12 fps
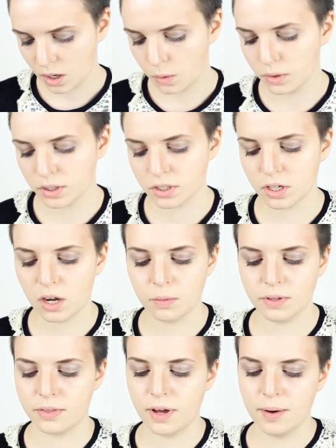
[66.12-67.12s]
I want to start
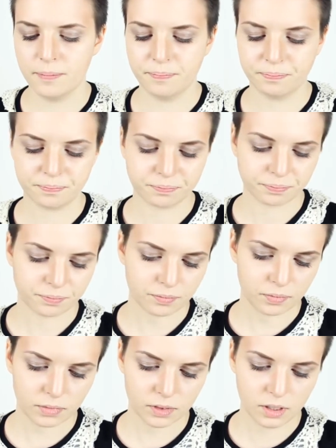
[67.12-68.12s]
with um,
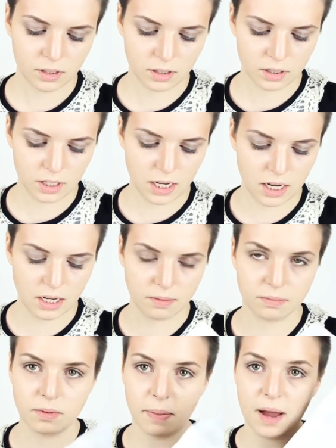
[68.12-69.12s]
the,
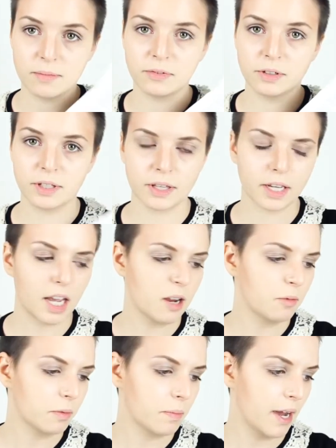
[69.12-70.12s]
the pamphlet that
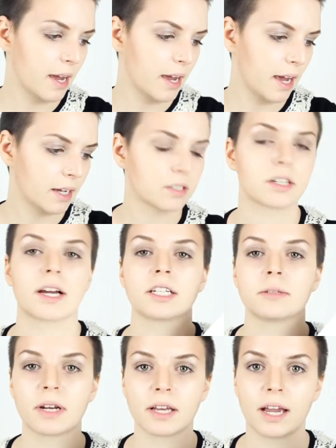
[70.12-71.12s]
came with my
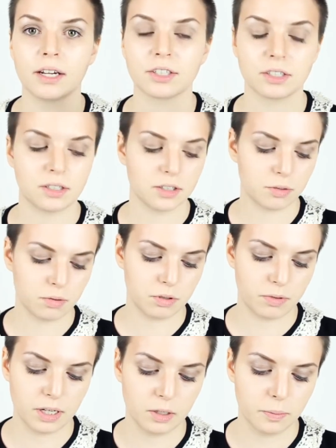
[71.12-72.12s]
anxiety medication. I just
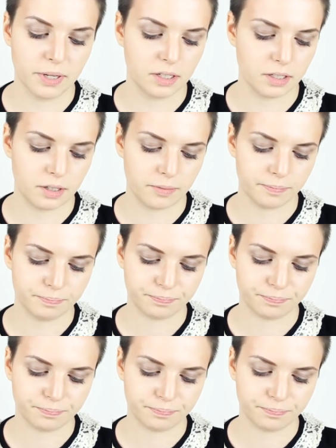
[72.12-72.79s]
want to read a little bit to you.